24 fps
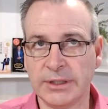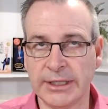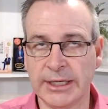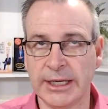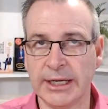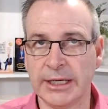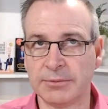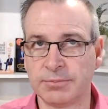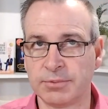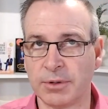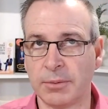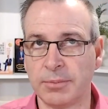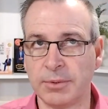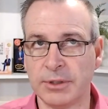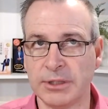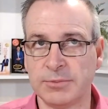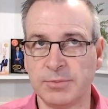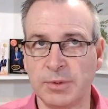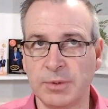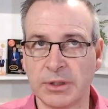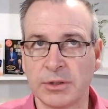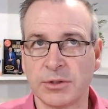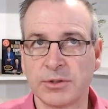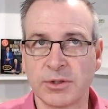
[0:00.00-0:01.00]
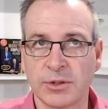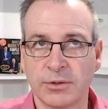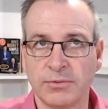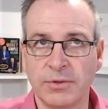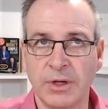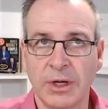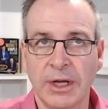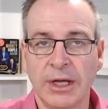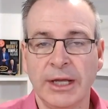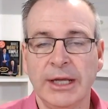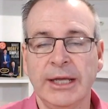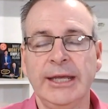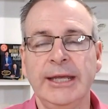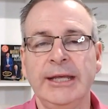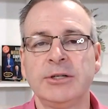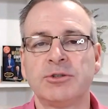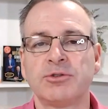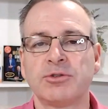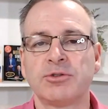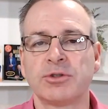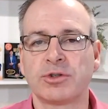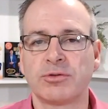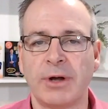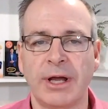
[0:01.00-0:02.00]
geared properties because of
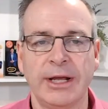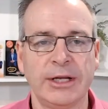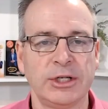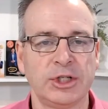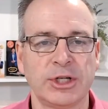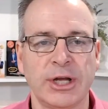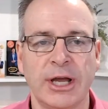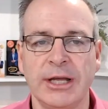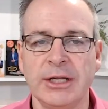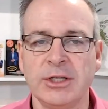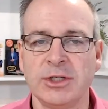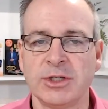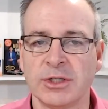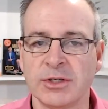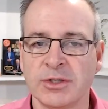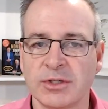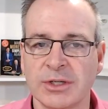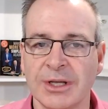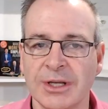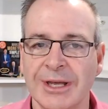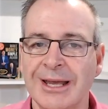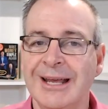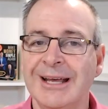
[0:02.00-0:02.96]
interest rate changes,